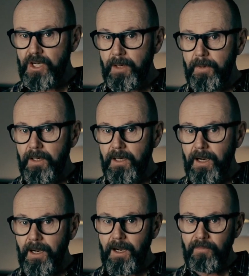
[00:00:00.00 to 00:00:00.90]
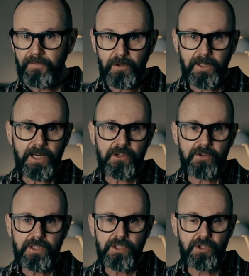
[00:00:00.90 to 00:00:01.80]
German, a few
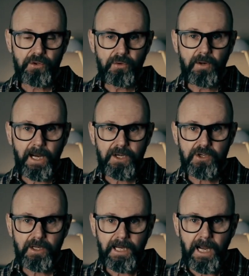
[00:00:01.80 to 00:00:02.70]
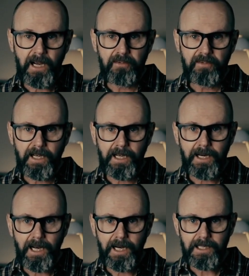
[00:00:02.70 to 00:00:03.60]
countries do actually have
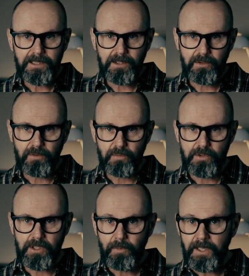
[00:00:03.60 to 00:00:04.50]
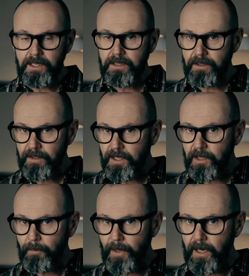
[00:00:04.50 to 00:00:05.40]
an article, so we need to
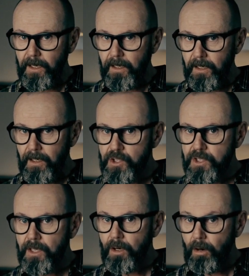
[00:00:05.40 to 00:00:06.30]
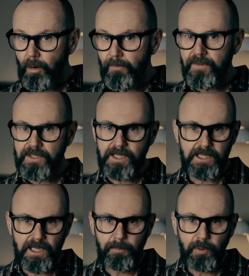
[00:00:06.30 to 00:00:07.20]
think about it. The most obvious
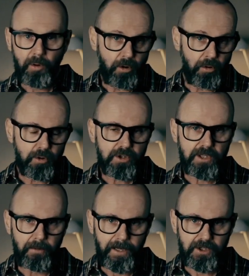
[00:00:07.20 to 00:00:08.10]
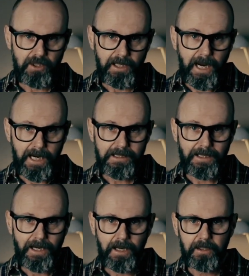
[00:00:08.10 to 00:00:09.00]
example also actually has
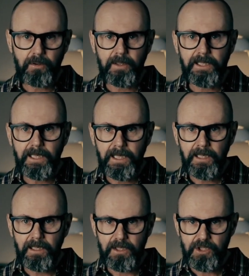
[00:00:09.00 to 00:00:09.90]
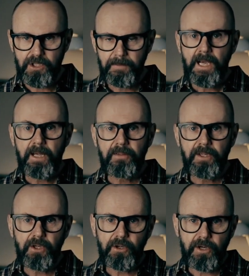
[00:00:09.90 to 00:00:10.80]
an article in English,
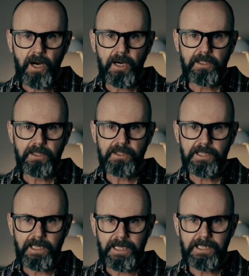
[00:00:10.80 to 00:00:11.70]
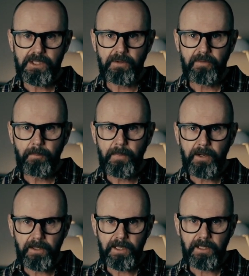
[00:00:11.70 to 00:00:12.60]
the United States of
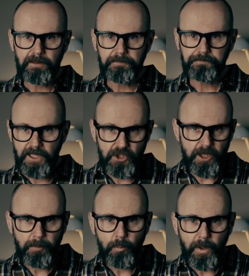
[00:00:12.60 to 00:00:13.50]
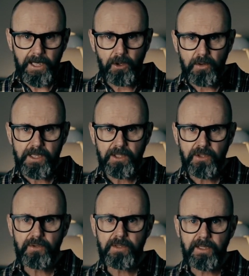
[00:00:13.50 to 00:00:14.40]
America. In German, we can also
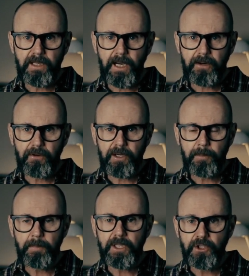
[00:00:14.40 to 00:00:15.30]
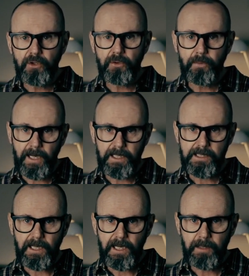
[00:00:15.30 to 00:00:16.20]
use the acronym
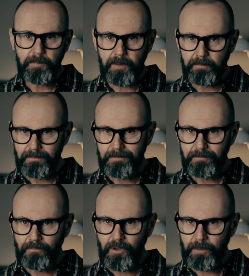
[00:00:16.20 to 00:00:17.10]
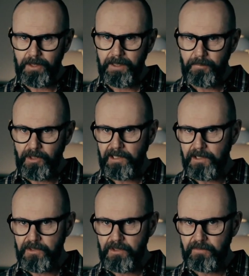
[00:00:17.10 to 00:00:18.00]
USA, but properly
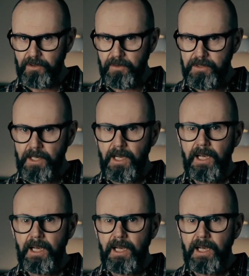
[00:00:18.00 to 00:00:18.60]
pronounced, of course.